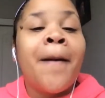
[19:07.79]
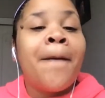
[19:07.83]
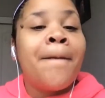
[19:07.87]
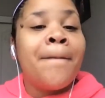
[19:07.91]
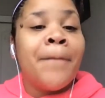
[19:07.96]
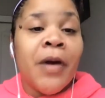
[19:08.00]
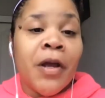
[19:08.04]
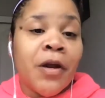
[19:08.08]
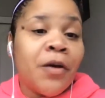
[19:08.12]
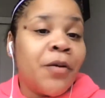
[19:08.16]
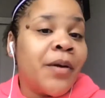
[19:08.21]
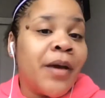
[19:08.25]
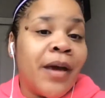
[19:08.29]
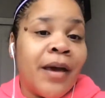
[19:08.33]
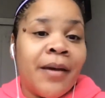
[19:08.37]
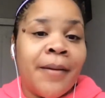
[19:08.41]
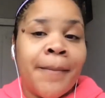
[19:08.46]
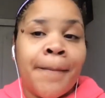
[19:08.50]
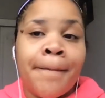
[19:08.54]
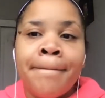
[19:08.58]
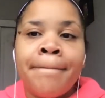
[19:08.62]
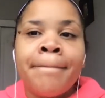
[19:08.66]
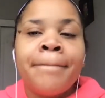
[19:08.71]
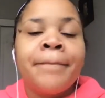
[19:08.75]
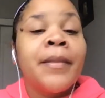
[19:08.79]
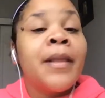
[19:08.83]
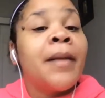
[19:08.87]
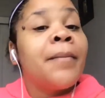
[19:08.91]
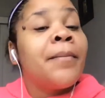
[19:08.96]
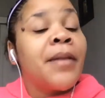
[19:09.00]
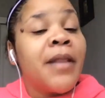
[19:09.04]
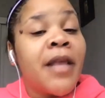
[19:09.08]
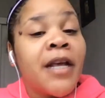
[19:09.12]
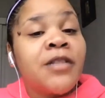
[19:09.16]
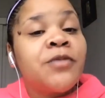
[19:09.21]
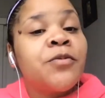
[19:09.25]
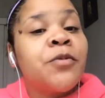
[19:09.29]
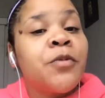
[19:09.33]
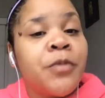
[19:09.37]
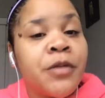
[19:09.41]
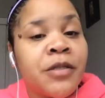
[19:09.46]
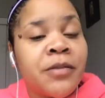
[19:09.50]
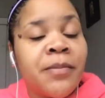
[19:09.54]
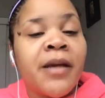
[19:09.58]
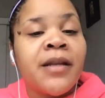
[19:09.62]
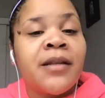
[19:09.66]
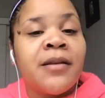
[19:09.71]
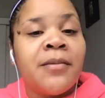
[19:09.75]
But okay. But that's what
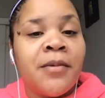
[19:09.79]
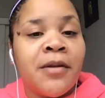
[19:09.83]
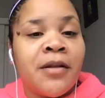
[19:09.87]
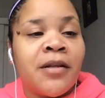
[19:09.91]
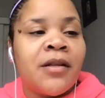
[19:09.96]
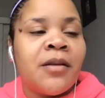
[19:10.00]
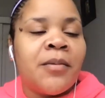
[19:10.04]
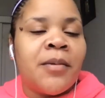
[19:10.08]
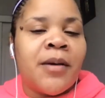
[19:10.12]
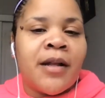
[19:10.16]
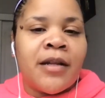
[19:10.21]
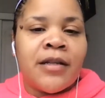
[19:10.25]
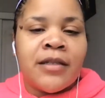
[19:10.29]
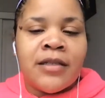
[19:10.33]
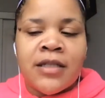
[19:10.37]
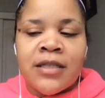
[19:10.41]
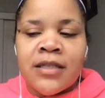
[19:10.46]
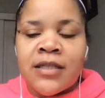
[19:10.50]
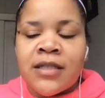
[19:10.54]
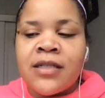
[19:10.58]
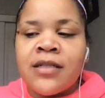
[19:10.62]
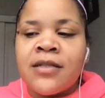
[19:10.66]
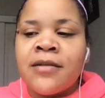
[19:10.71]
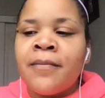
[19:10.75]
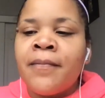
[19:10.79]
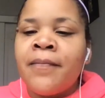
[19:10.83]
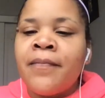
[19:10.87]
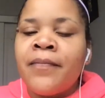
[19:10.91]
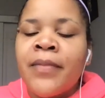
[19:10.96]
respectability politics is.